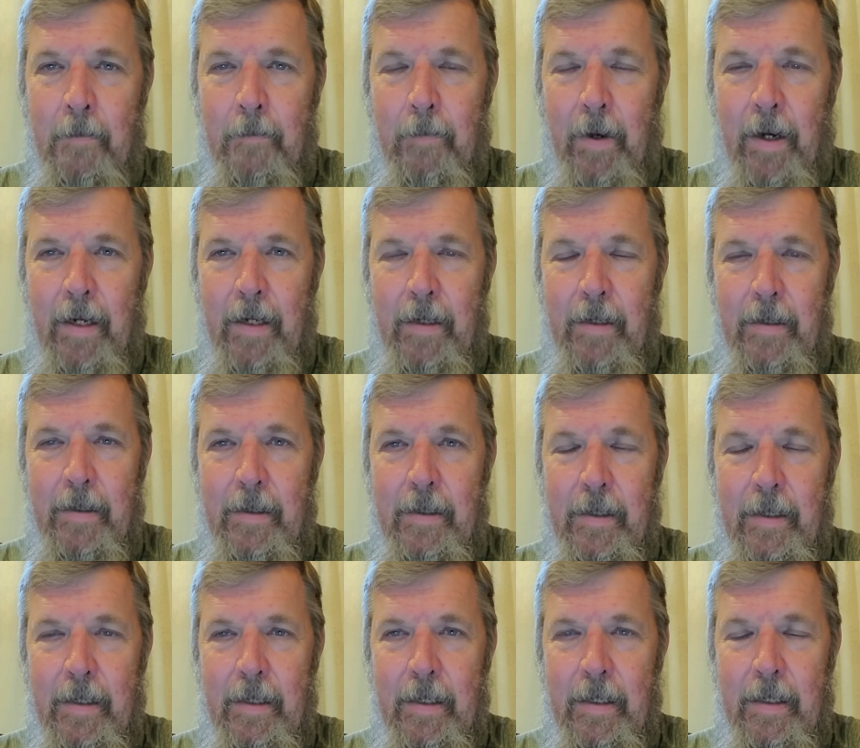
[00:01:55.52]
But
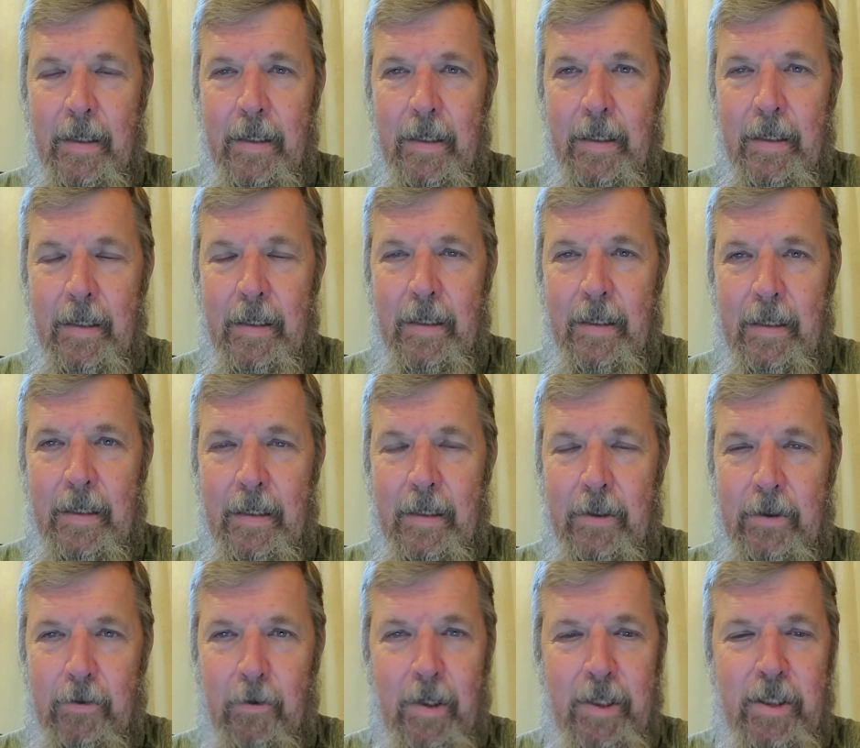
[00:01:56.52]

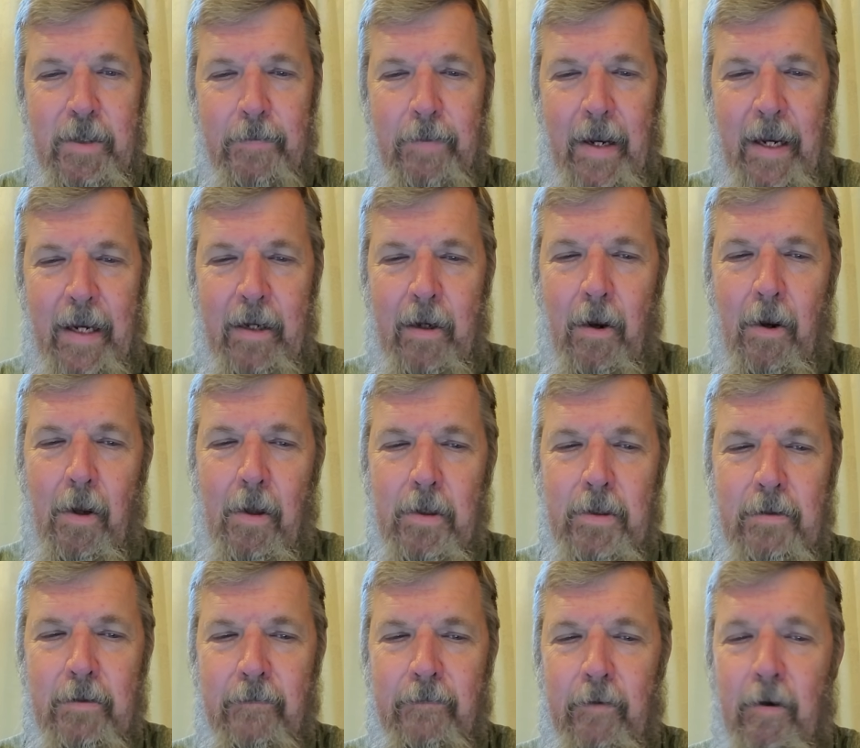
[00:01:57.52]
Deutsche Bank
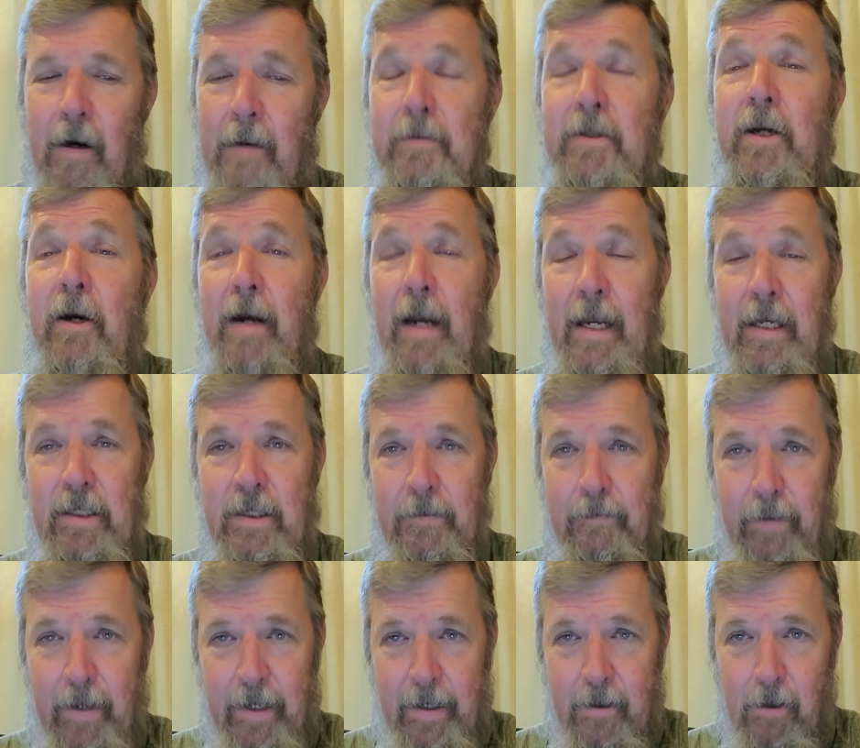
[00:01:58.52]
also, or I'm sorry,
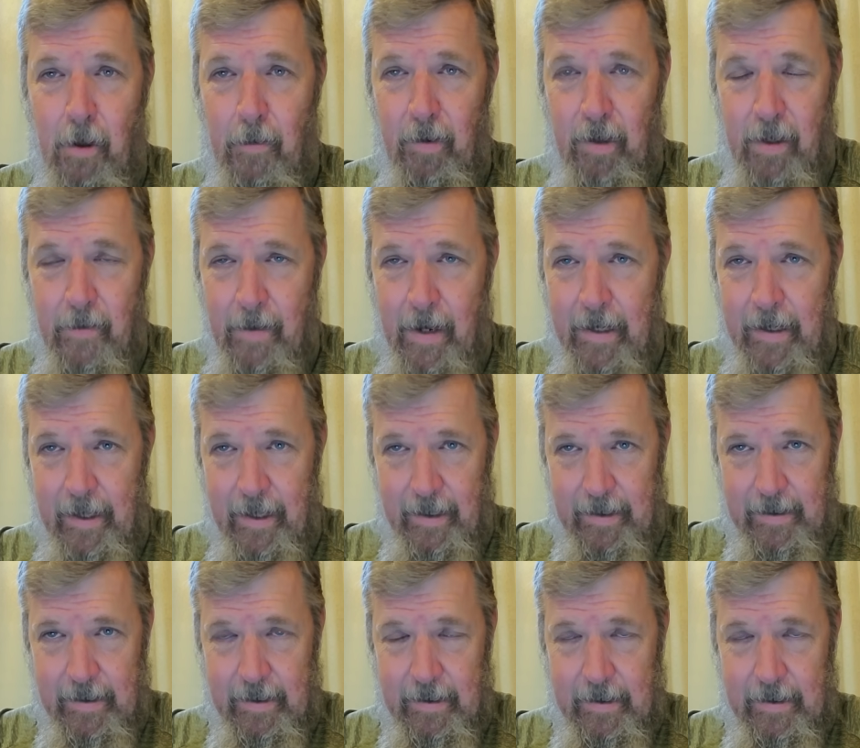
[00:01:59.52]
S&P Global Commodities